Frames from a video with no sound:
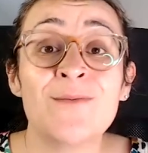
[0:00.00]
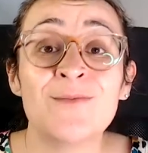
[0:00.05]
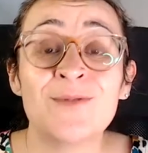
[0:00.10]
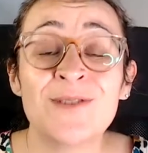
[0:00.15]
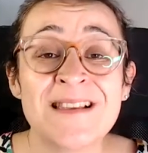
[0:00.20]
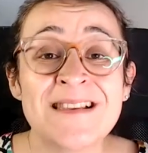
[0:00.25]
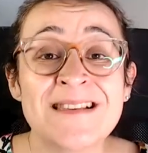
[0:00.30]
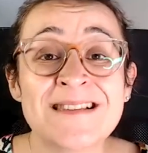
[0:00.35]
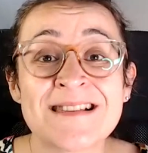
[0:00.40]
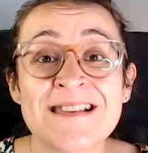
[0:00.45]

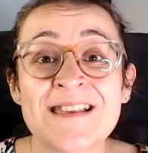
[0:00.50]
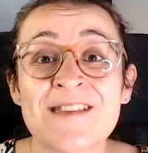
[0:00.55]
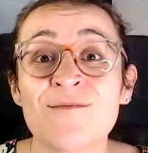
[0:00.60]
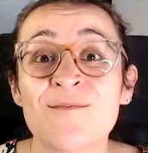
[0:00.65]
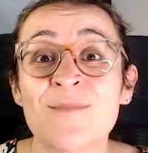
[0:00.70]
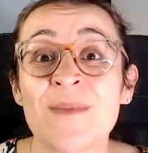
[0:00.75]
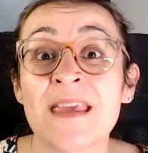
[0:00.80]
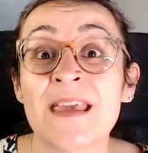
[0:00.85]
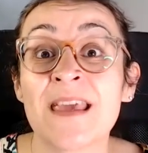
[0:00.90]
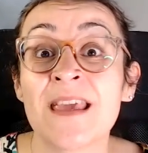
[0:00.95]
Please leave
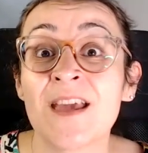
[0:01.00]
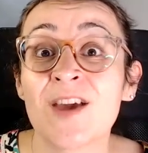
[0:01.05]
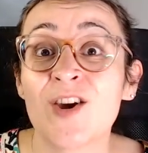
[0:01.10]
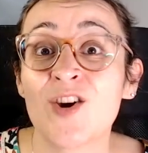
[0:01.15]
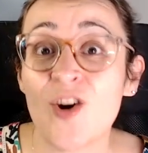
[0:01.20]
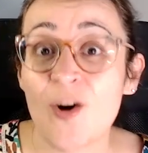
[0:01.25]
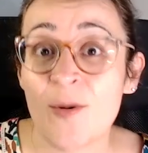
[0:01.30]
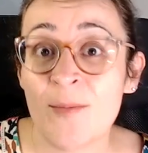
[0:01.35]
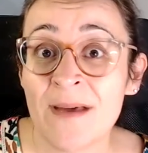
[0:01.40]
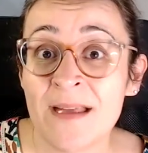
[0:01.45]
me
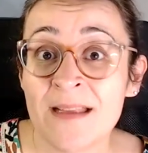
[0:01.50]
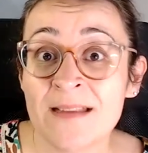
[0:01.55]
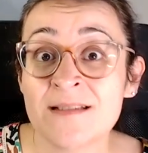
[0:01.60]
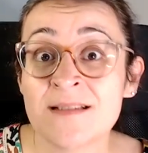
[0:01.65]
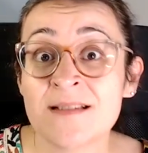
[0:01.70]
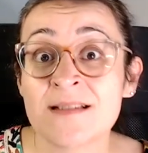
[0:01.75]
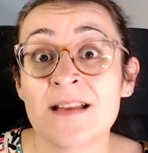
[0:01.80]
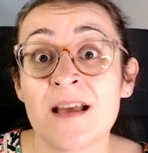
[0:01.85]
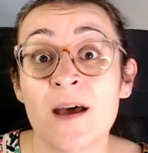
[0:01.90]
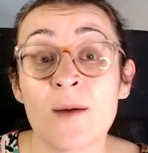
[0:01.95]

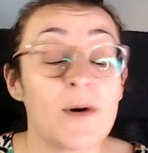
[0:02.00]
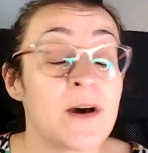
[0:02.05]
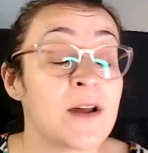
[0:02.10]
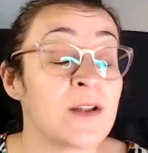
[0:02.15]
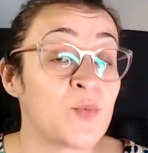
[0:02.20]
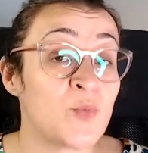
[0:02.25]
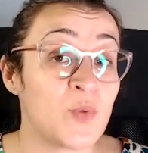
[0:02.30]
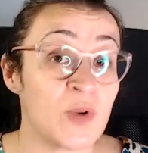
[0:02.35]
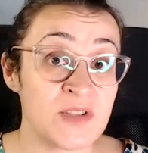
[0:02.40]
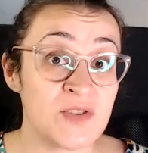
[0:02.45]
comments
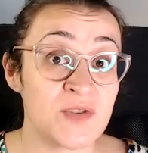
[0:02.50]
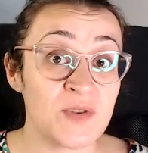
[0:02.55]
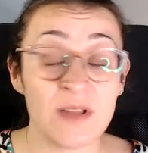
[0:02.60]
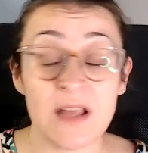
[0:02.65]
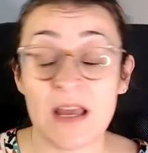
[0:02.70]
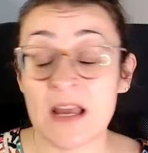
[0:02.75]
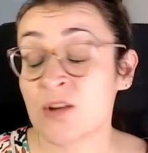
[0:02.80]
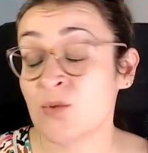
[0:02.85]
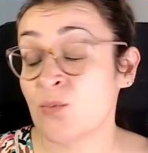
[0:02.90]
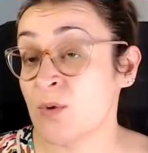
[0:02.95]
about what you
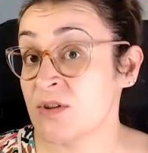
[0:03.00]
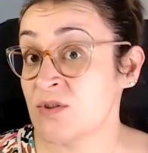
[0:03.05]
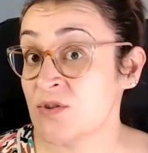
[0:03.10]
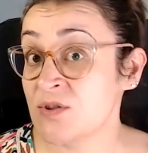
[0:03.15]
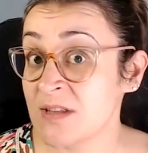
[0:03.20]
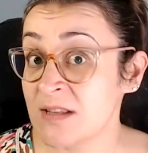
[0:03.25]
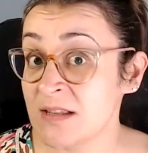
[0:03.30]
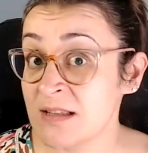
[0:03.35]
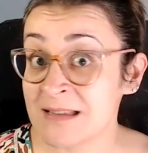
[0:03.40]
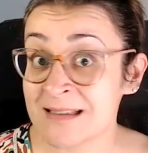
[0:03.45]
liked, what you
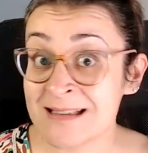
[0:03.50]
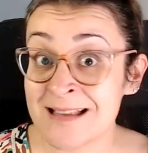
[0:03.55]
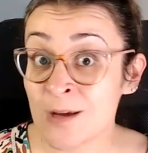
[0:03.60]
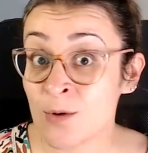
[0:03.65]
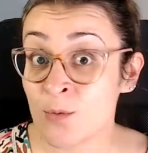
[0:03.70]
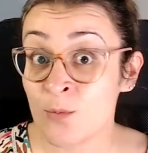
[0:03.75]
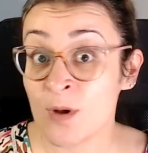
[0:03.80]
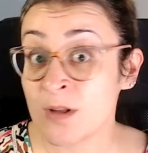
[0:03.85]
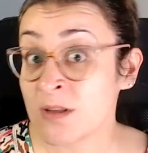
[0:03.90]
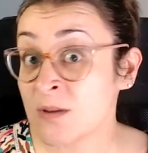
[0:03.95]
didn't
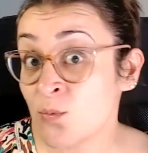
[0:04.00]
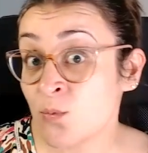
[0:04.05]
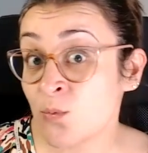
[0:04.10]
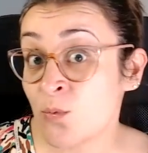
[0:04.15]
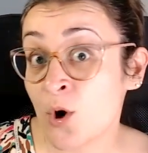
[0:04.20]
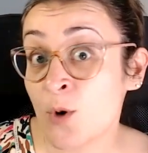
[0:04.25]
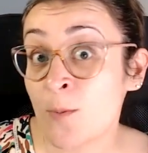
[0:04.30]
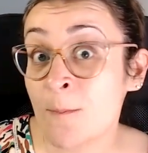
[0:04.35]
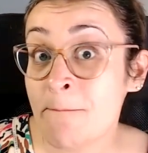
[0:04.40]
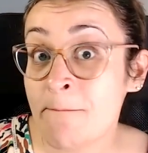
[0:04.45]
like, what
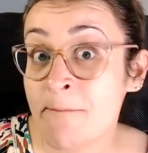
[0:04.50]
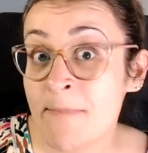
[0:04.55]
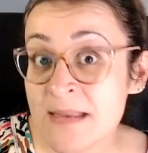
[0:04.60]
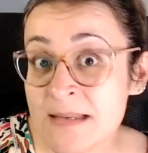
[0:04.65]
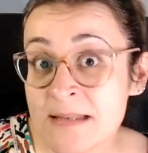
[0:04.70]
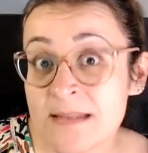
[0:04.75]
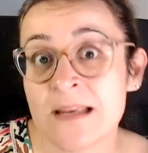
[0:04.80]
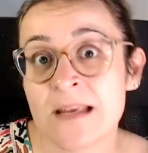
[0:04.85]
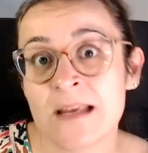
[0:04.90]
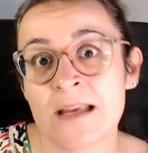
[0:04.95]
were
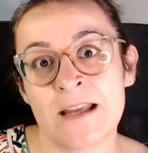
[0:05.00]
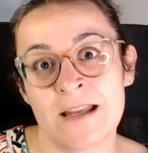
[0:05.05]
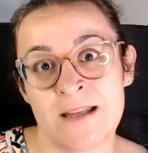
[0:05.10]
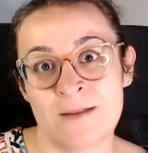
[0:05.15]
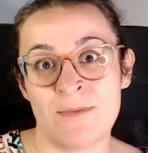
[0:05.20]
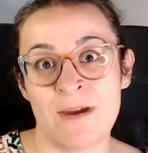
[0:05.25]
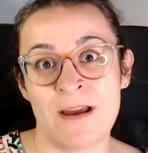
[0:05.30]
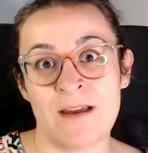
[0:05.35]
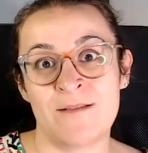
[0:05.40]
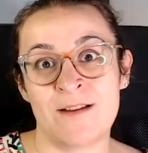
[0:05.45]
missing in
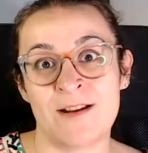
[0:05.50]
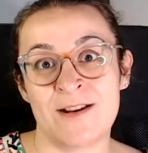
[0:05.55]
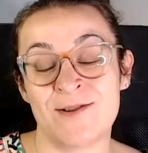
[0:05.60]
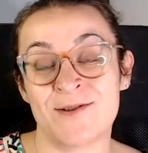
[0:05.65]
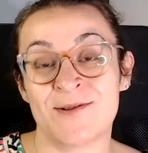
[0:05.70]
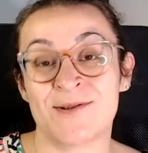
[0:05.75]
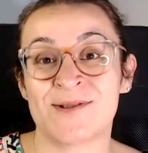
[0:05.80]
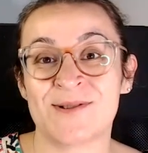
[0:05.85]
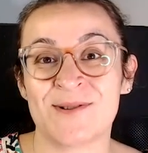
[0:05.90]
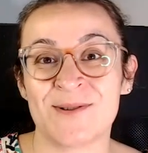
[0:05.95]
my
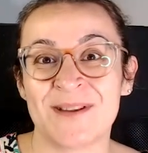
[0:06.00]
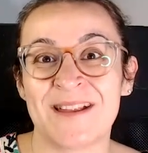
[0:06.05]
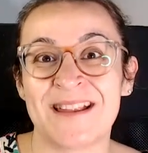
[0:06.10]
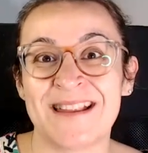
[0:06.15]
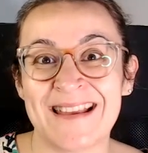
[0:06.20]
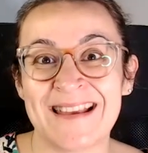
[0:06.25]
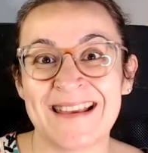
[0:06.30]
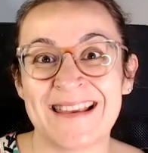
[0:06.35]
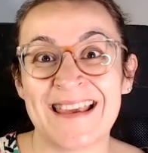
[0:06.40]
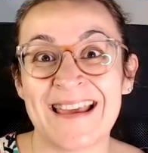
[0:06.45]
videos so
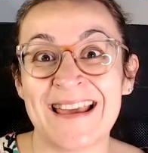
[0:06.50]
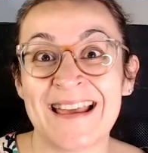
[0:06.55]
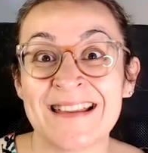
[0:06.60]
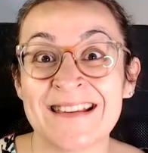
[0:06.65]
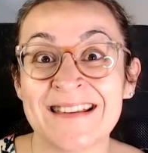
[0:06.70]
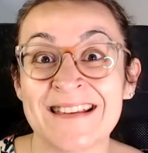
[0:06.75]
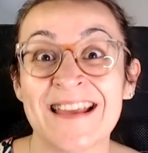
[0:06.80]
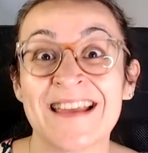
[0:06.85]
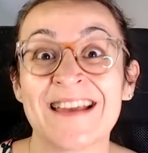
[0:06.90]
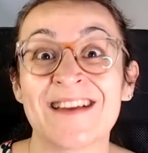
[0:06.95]
that I
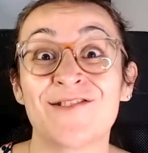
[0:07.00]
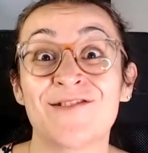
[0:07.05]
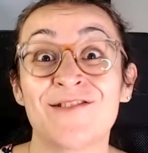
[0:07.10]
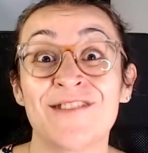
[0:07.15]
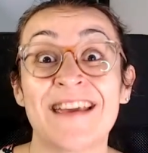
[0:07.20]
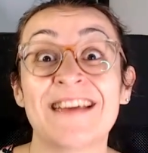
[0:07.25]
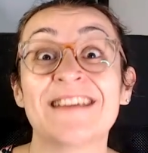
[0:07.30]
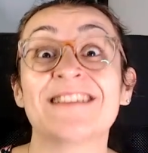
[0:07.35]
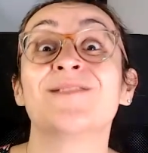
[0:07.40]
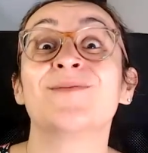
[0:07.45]
can
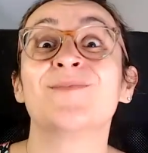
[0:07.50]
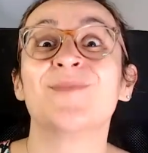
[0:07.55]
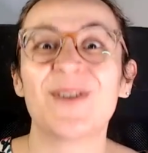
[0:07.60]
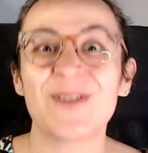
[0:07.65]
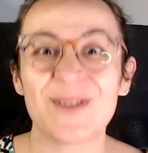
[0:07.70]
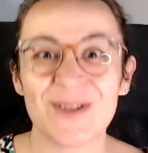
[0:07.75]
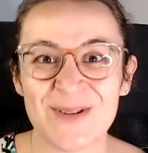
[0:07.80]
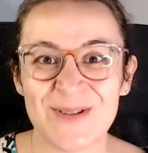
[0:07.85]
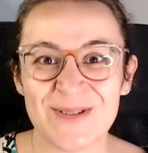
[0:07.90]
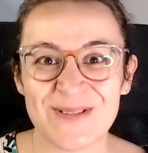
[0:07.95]
create
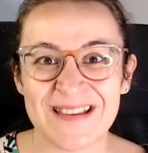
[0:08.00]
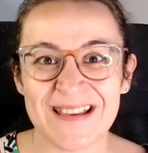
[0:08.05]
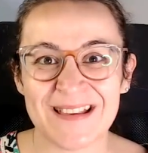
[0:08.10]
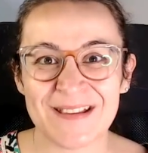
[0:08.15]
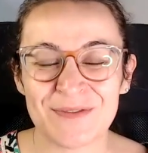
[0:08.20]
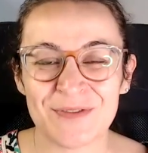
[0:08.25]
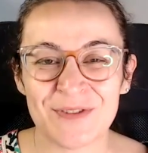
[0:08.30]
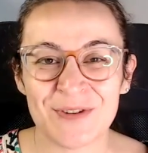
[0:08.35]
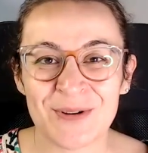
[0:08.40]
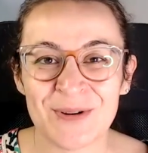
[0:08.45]
more
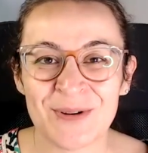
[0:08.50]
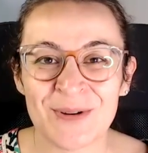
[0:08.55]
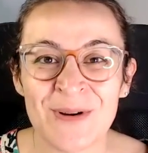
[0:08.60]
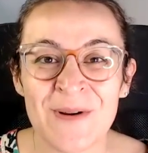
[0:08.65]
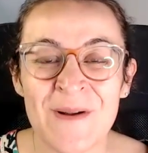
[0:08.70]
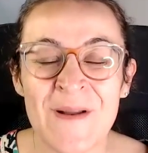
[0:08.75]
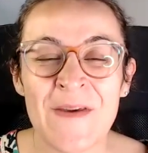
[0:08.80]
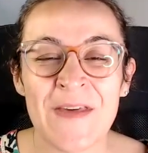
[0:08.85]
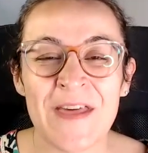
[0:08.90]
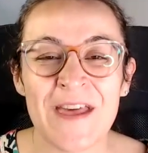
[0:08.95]
content for
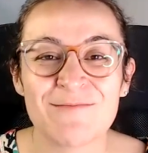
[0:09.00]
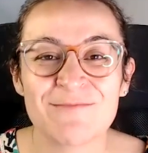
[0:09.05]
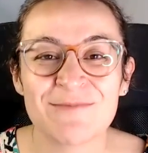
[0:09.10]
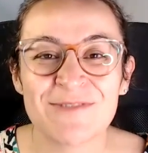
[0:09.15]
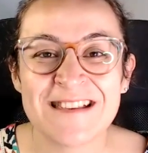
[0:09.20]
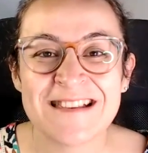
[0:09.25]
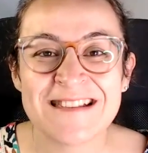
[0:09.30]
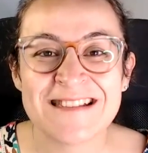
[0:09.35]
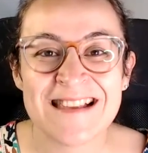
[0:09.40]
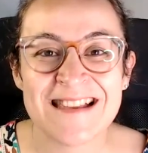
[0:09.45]
you. And
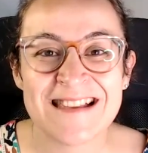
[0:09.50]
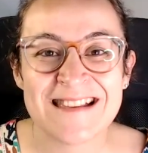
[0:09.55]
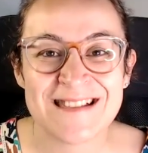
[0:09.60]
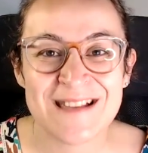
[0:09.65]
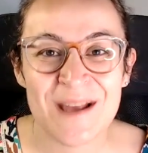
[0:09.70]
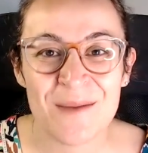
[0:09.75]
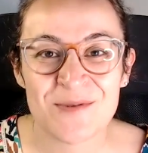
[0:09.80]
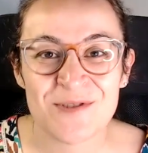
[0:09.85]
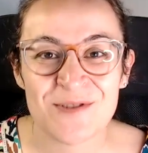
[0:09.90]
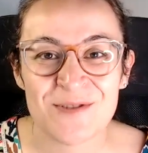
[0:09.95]
please
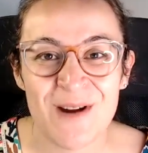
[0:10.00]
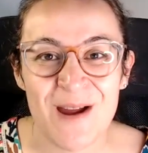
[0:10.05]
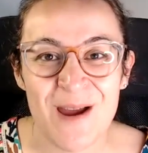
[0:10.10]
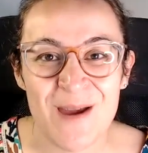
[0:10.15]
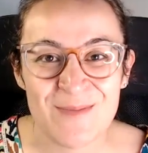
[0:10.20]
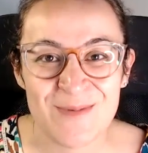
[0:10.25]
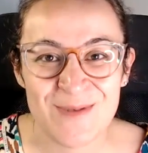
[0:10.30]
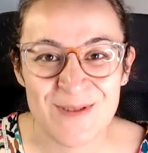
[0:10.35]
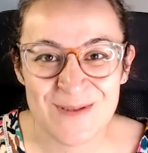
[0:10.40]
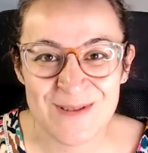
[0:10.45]

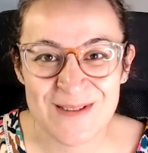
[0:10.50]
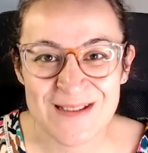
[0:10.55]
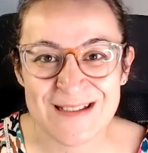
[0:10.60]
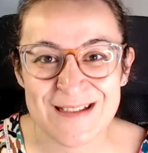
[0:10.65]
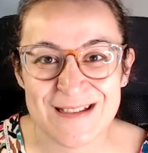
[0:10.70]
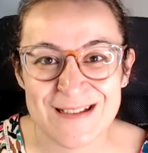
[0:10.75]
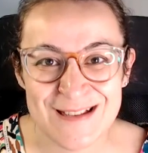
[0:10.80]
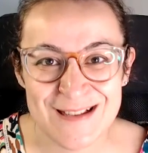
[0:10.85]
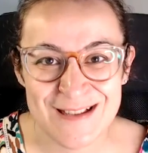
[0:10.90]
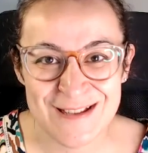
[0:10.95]
subscribe to
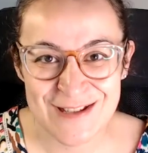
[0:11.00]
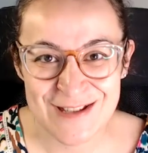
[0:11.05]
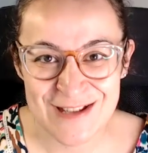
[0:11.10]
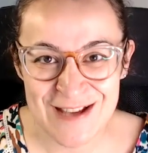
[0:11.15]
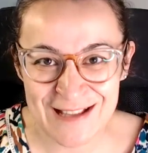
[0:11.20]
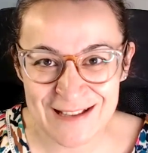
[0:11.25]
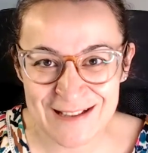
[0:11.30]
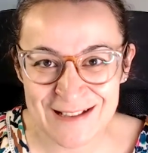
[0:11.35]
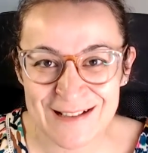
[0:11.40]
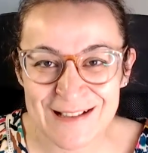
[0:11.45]
this
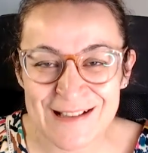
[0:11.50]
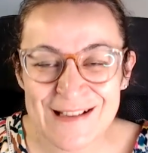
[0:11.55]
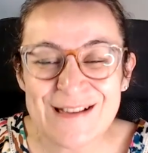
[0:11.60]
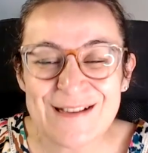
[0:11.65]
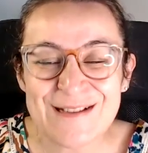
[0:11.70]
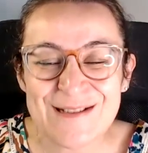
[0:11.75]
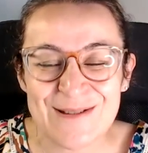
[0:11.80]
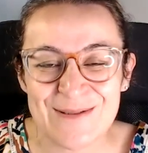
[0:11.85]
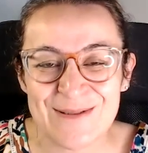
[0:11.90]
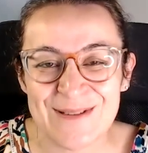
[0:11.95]
channel
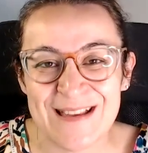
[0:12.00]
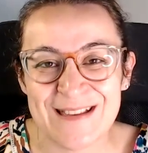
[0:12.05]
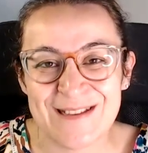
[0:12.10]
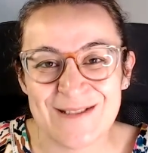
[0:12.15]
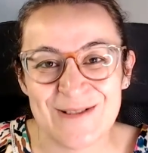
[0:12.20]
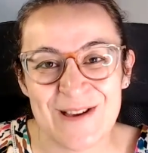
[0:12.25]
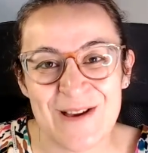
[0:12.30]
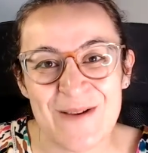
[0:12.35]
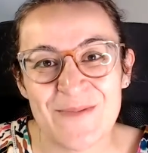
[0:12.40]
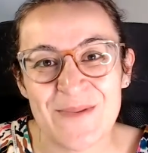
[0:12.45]
so that
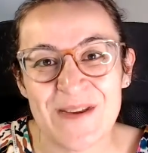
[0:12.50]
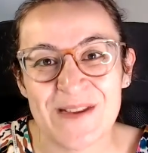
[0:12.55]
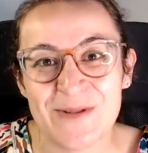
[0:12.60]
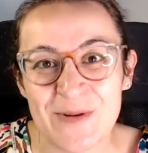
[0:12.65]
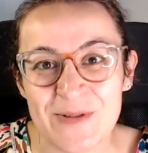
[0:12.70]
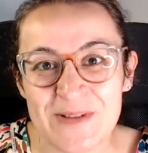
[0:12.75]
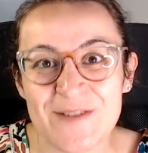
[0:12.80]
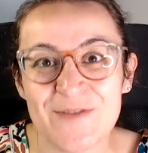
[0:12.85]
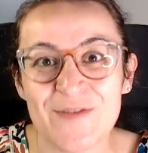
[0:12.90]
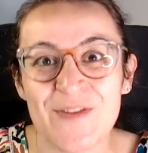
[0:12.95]
you can be
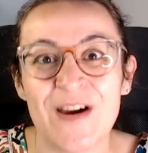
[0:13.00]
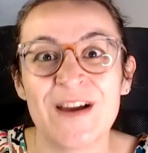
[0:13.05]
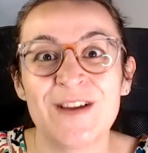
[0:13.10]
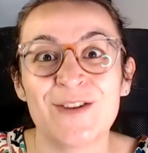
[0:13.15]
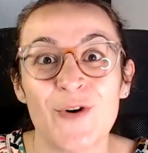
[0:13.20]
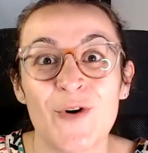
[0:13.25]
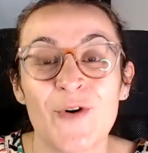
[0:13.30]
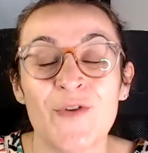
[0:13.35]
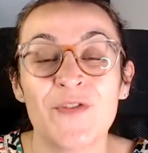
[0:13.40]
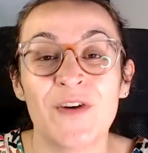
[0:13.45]
notified
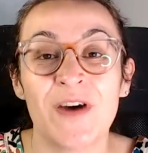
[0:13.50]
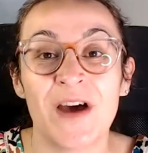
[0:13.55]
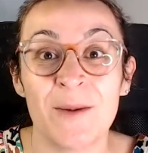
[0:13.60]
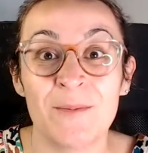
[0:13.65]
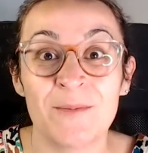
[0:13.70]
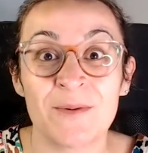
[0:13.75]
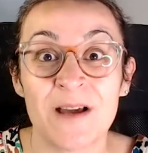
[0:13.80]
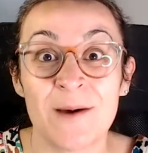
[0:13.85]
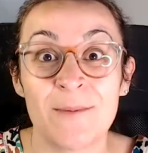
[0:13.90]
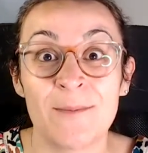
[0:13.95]
of
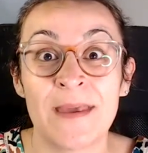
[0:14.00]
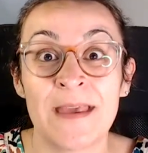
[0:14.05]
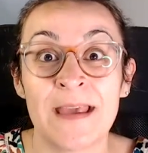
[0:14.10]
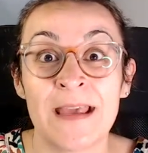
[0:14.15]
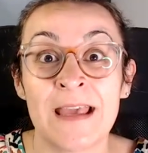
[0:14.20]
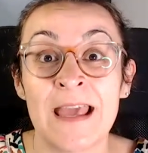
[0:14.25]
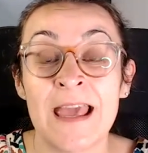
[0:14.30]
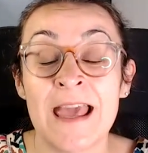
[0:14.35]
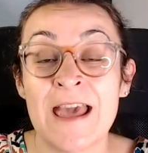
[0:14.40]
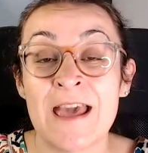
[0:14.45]

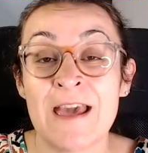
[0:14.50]
upcoming